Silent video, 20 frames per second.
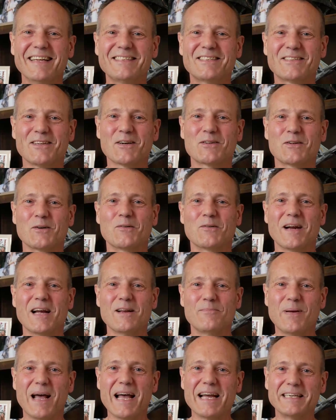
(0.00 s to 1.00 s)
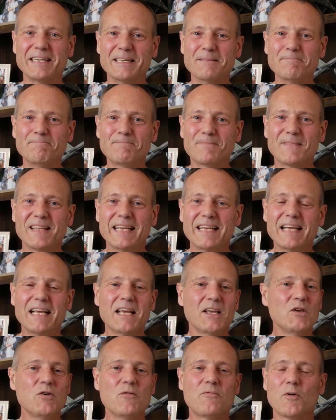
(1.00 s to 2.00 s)
it's Dr. Grant Pagdin.
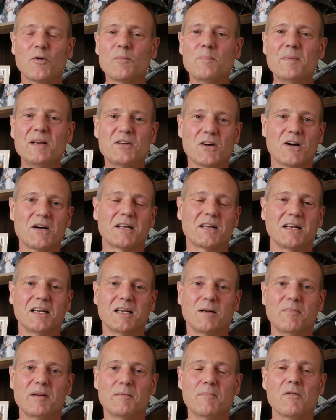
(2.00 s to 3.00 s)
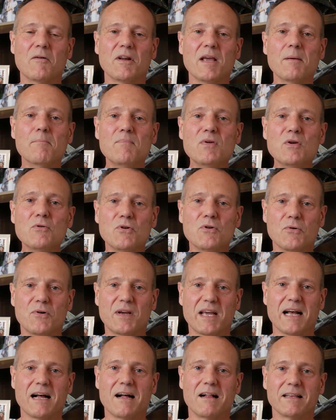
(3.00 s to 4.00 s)
You've heard me talk a little bit about
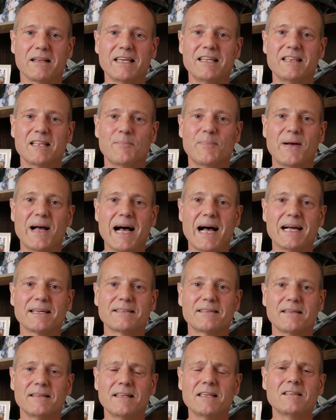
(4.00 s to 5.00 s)
Immunocal in the past.